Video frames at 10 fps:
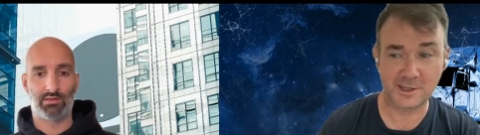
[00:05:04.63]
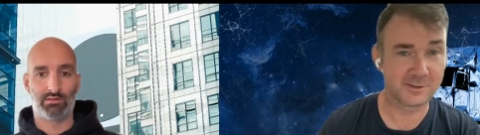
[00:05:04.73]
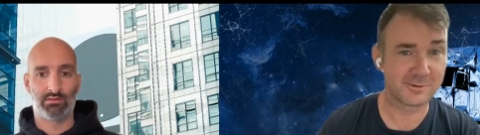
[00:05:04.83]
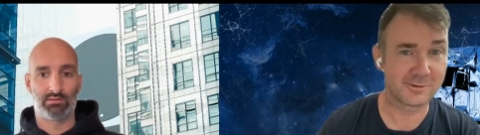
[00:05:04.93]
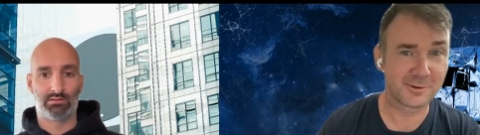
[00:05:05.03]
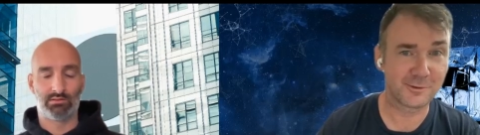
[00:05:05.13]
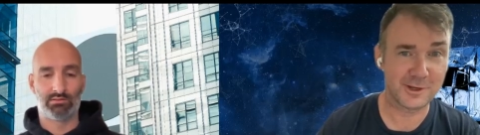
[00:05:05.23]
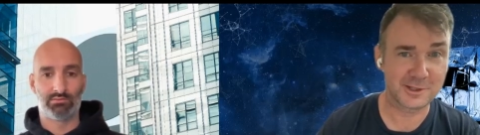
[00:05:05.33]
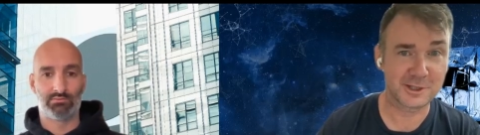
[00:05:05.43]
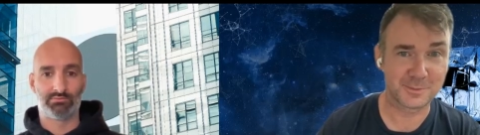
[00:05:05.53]
Speaker 1: quite
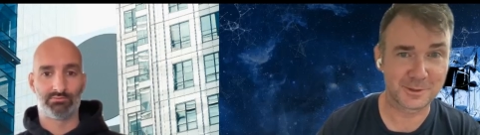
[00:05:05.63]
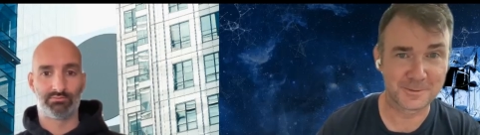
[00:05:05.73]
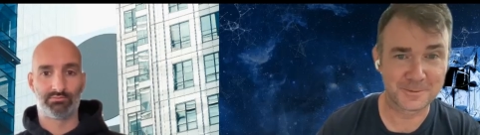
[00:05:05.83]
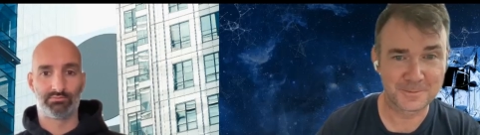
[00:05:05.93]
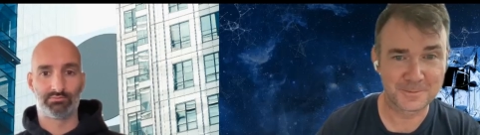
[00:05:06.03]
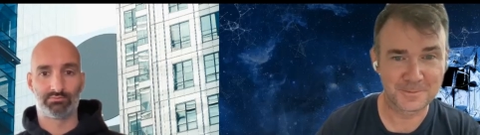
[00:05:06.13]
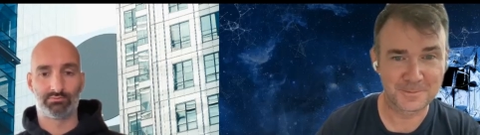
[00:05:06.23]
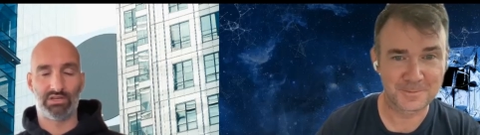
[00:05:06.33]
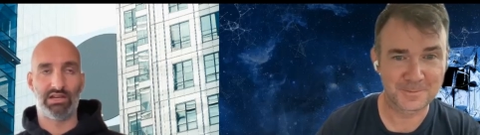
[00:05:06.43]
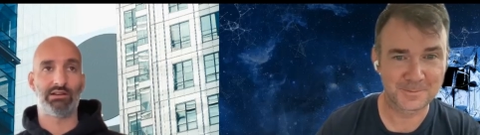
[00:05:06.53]
cheap.
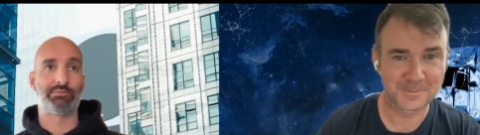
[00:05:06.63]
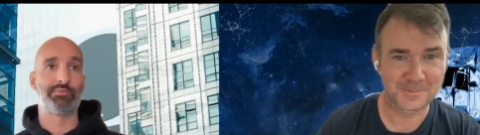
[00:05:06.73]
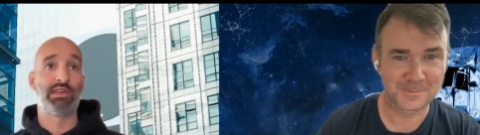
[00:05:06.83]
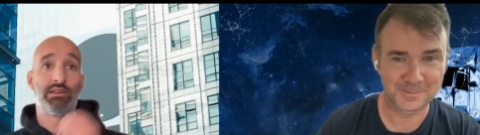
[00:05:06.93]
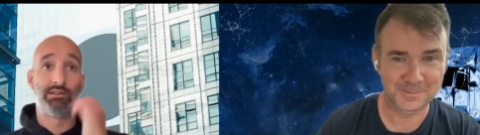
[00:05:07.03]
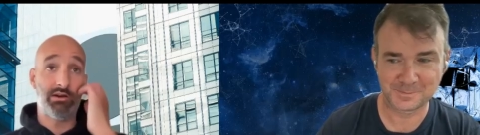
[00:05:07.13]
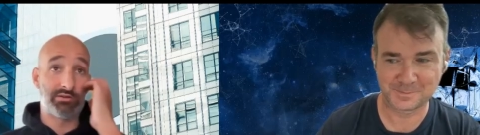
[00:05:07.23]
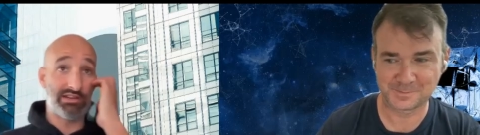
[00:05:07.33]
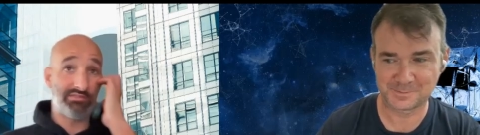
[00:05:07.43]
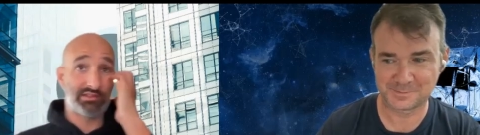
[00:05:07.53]
Speaker 2: Yeah, no,
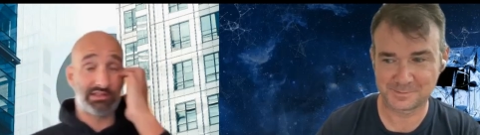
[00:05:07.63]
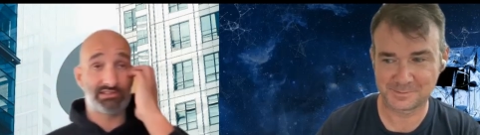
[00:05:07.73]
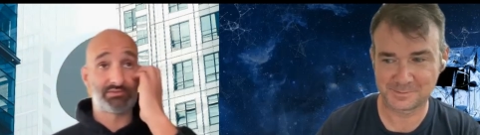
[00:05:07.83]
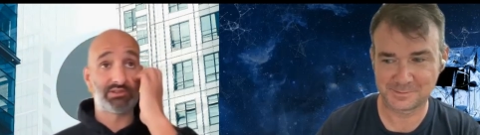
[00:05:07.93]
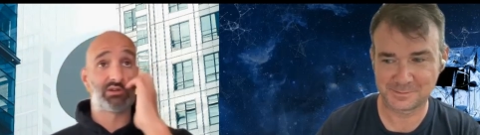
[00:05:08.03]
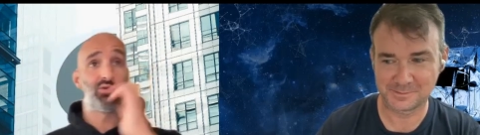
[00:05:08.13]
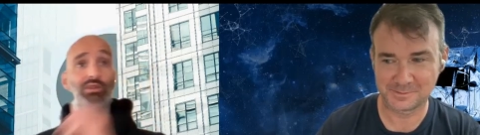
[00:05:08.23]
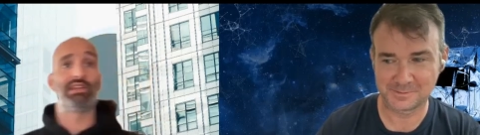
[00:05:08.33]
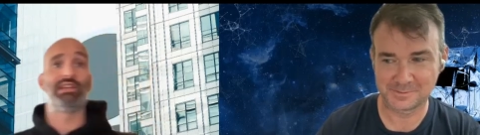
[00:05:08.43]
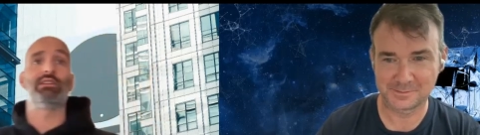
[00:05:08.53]
definitely. That's really cool
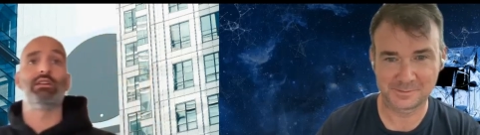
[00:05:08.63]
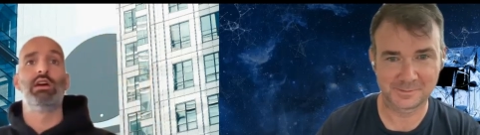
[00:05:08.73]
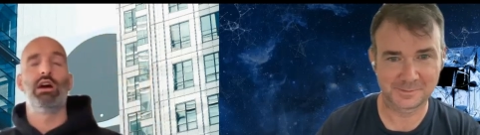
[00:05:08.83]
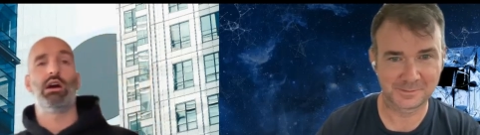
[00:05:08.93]
to hear.